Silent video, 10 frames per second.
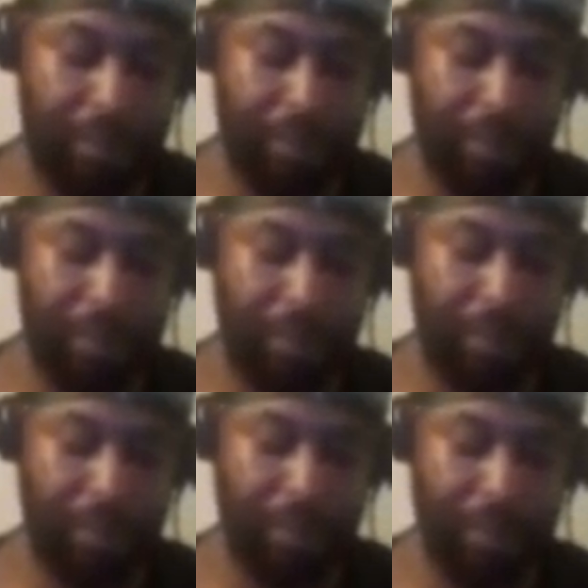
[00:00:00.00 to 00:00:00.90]

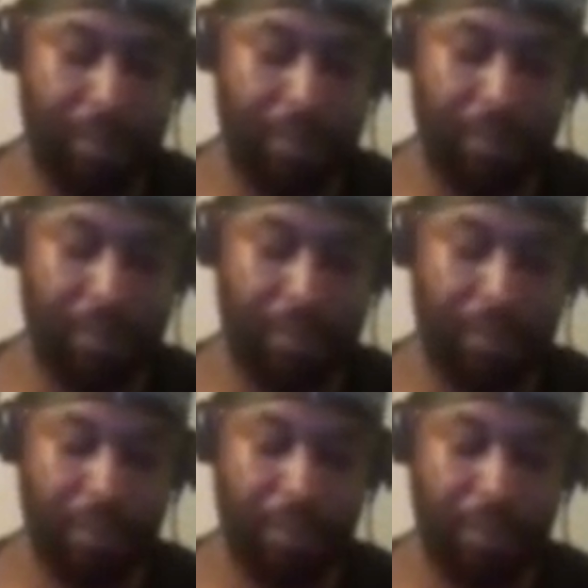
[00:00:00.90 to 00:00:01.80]

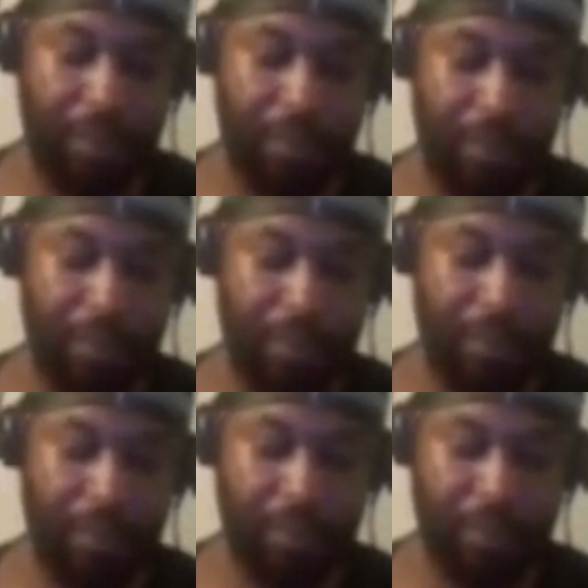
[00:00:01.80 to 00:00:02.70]

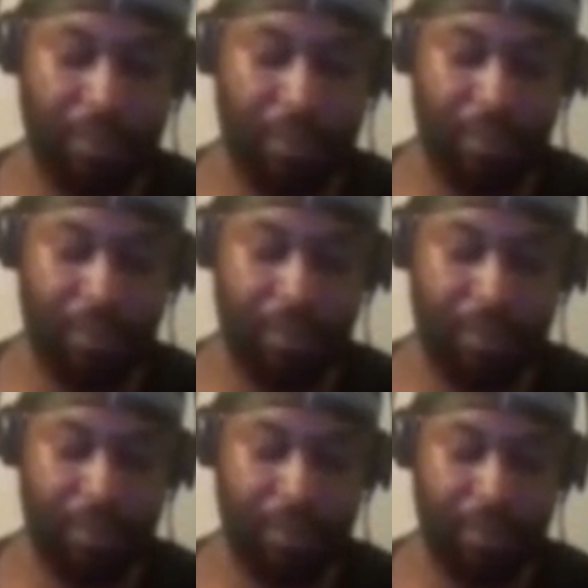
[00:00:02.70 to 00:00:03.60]

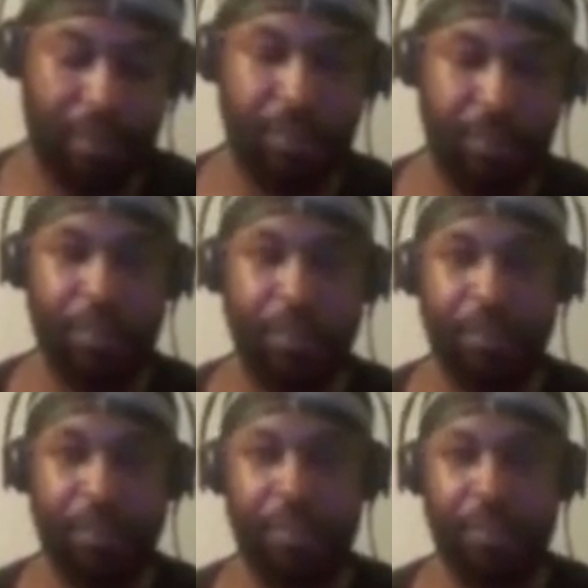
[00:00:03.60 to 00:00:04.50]

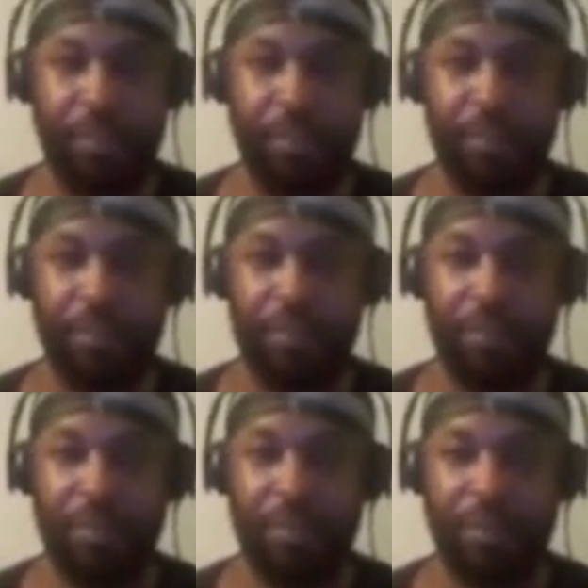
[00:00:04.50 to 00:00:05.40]

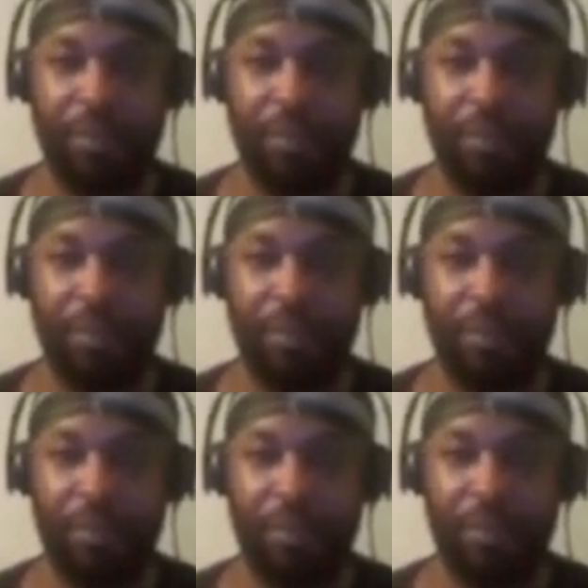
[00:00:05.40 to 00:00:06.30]

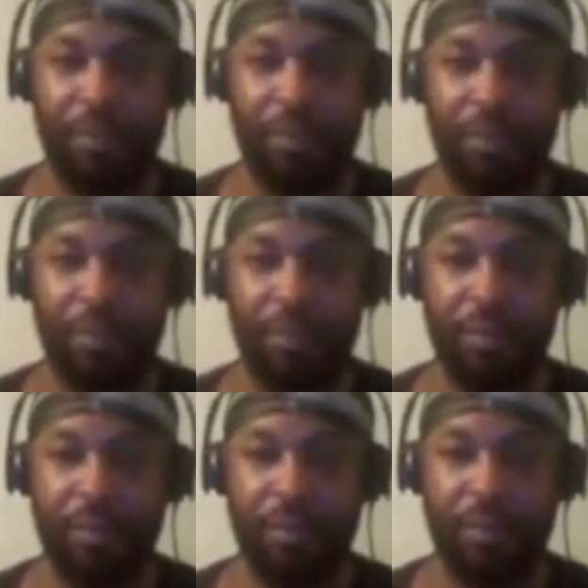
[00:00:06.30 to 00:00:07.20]

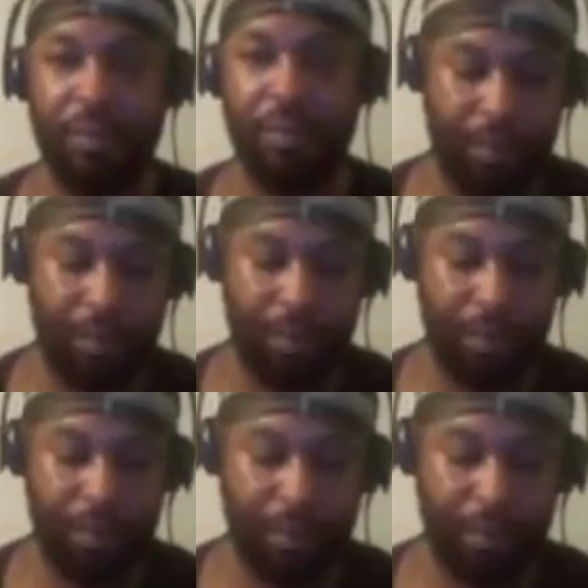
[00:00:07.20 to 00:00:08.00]
This person isn't speaking.